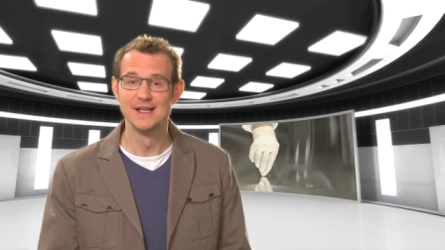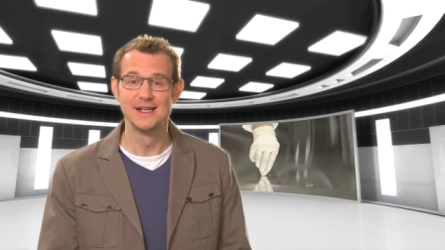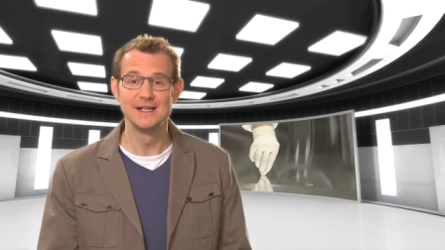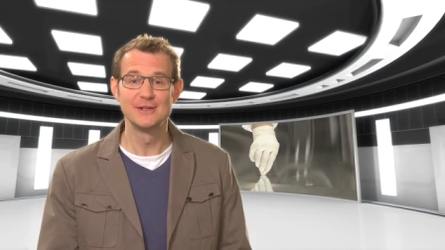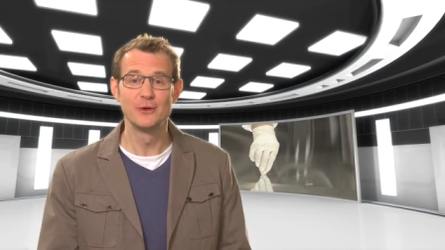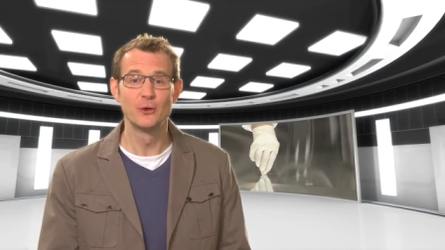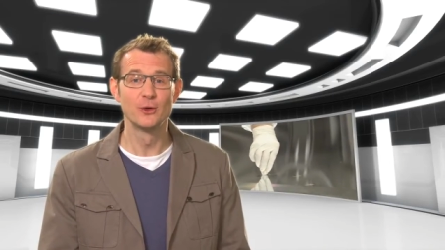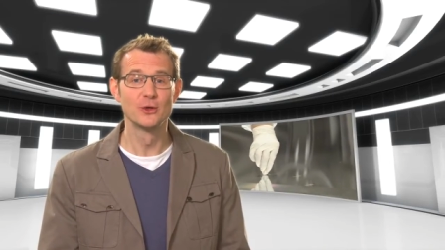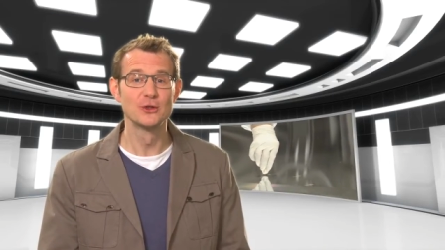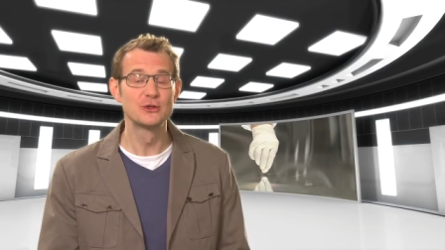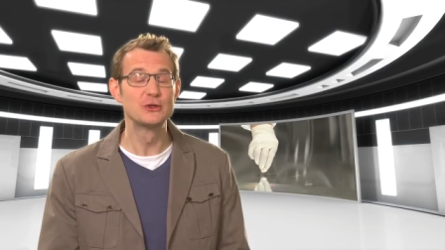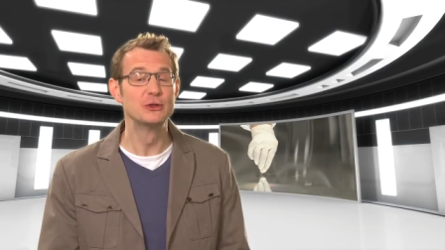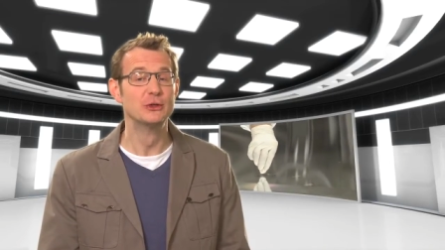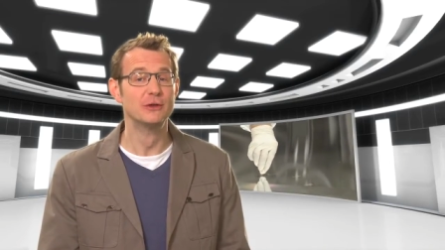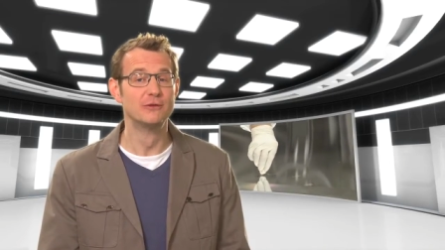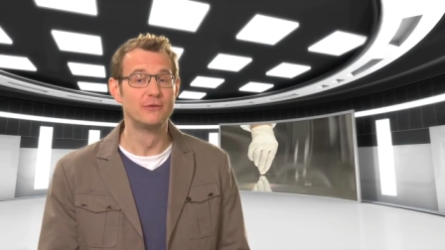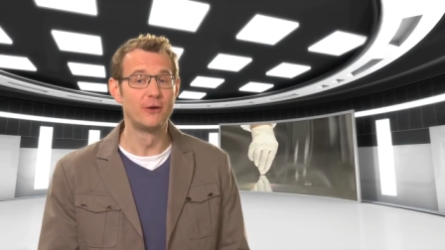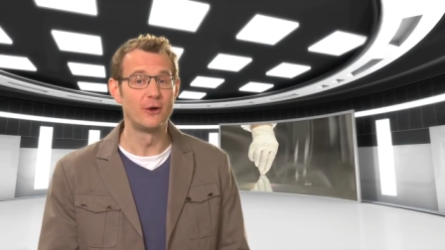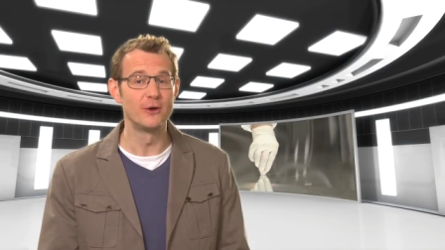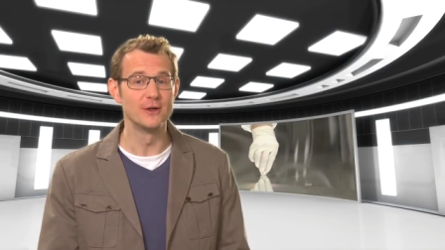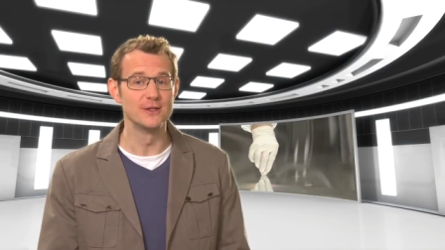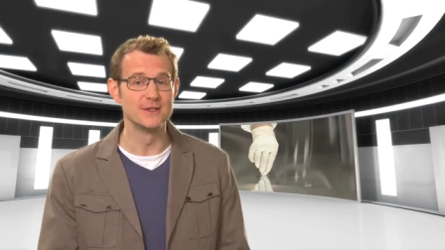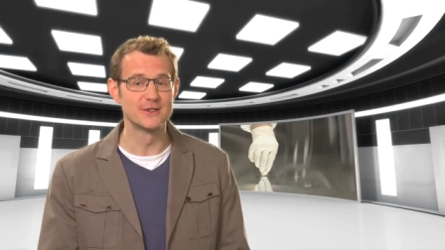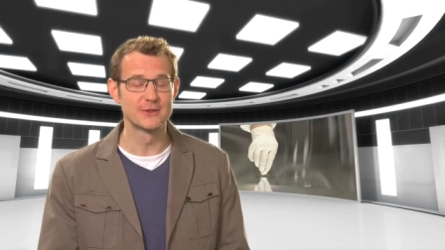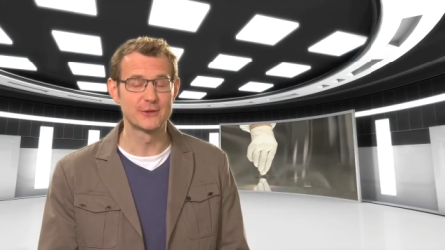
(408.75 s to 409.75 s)
in order to
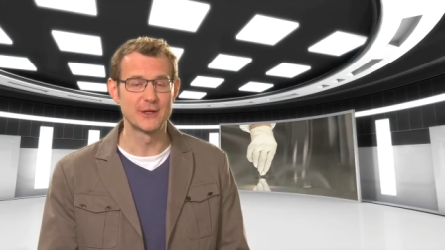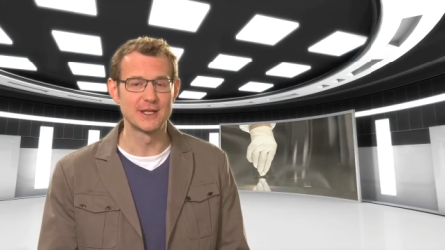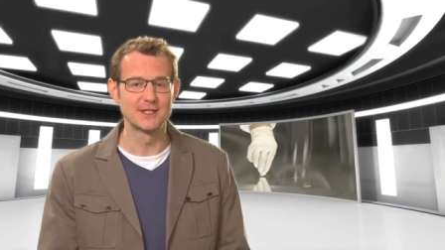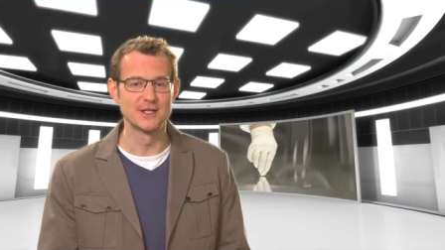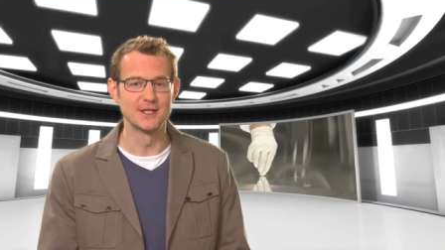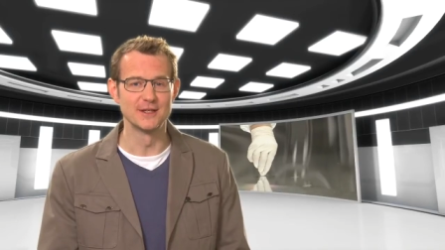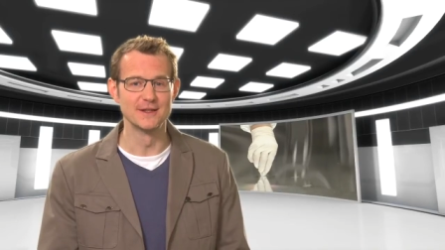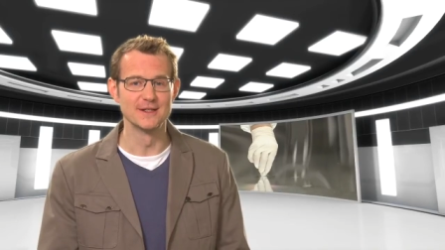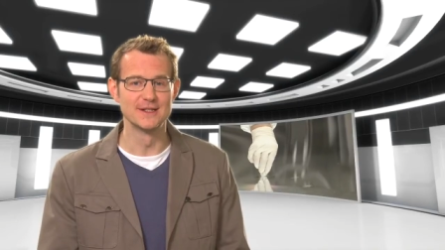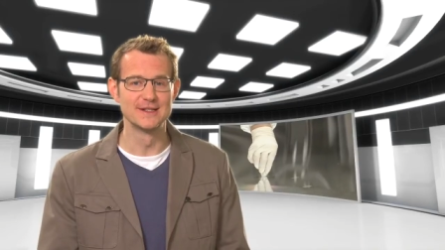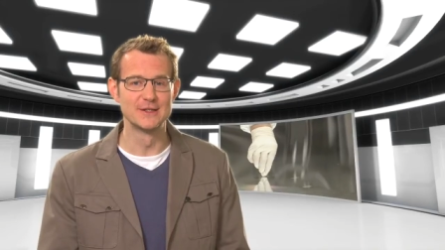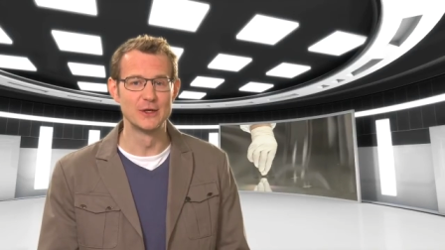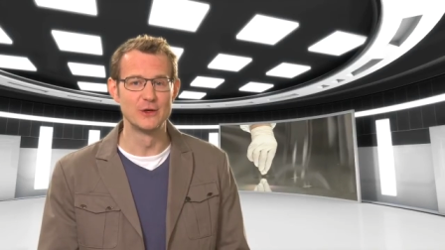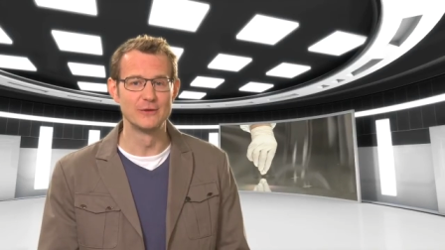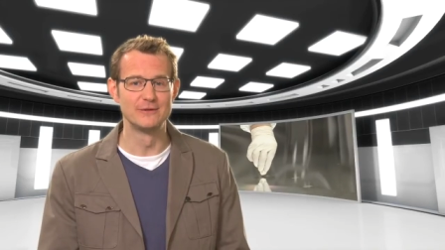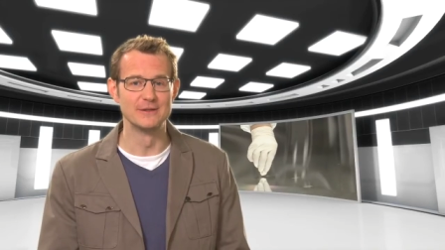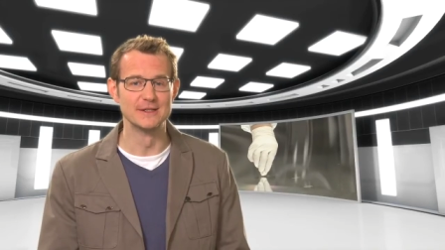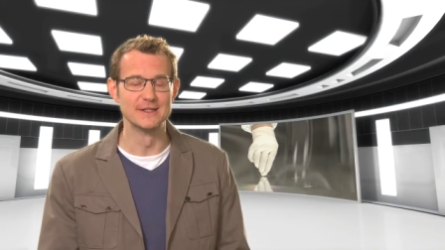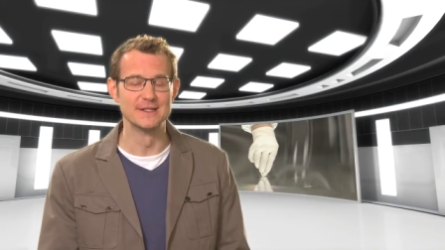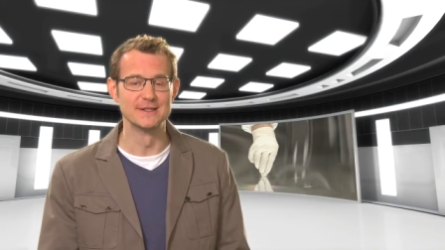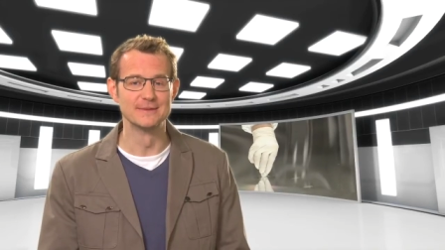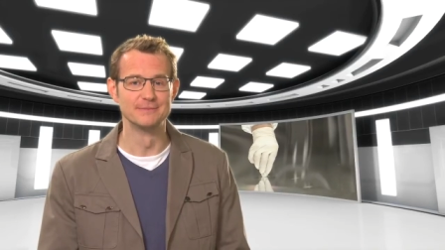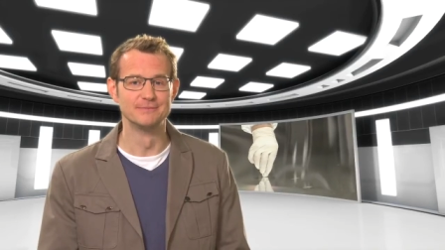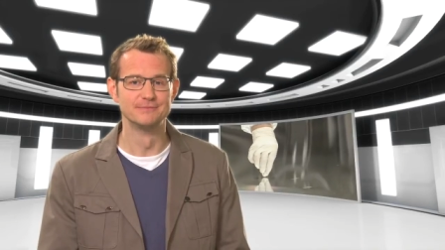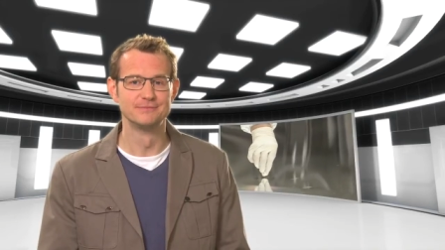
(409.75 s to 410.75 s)
avoid scratching the
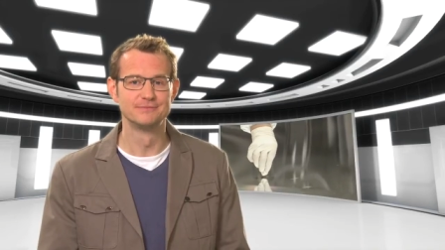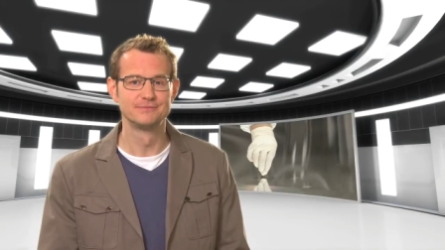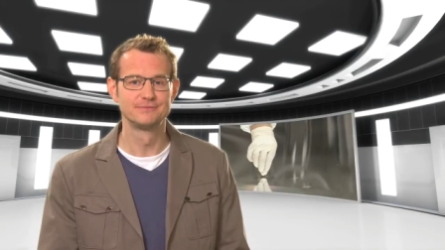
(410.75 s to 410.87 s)
surface.